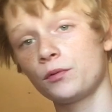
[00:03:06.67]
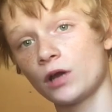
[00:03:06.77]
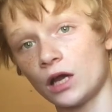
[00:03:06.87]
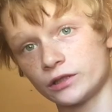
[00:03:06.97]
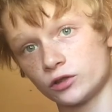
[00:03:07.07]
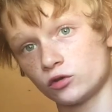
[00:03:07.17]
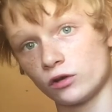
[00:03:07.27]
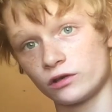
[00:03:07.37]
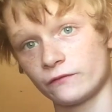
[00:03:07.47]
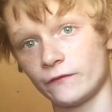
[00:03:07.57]
you guys
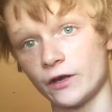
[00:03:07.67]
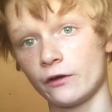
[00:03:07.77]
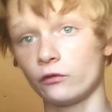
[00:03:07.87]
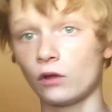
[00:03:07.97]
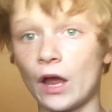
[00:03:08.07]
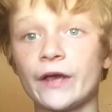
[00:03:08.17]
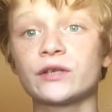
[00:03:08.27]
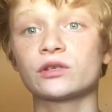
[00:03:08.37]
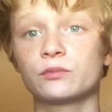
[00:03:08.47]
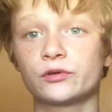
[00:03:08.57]
enjoy this video. Like,
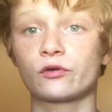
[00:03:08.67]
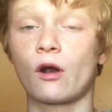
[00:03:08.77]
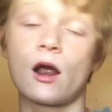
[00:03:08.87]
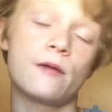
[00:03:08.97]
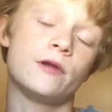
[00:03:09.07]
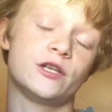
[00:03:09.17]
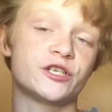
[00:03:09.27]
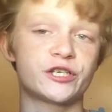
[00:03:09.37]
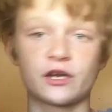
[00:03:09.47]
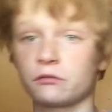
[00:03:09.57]
subscribe, and
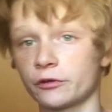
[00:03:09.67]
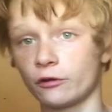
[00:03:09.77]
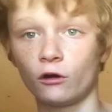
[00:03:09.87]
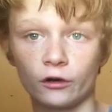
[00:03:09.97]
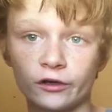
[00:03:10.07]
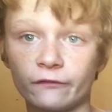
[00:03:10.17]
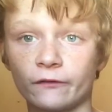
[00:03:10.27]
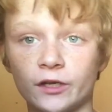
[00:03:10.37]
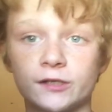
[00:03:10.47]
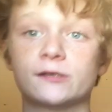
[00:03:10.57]
share with all your
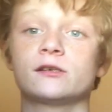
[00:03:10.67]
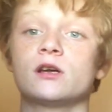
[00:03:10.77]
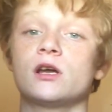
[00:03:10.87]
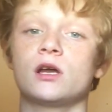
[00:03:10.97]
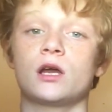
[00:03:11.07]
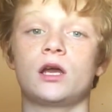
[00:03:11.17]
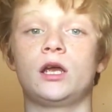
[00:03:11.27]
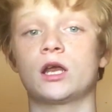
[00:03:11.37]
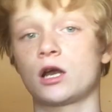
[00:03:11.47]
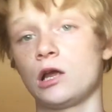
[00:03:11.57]
friends,
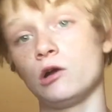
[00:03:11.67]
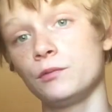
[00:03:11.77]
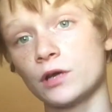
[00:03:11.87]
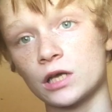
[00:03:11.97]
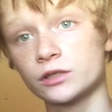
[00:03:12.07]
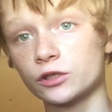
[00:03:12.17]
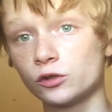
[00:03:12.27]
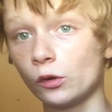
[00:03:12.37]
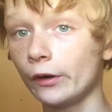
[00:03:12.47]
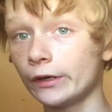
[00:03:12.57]
and I hope you guys
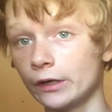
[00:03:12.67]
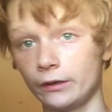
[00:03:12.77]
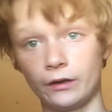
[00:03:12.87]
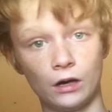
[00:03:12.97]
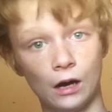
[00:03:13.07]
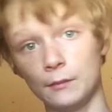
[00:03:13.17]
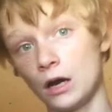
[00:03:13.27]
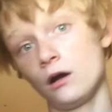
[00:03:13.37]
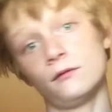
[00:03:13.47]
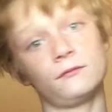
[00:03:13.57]
enjoyed it. I'm
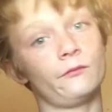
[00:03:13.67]
out.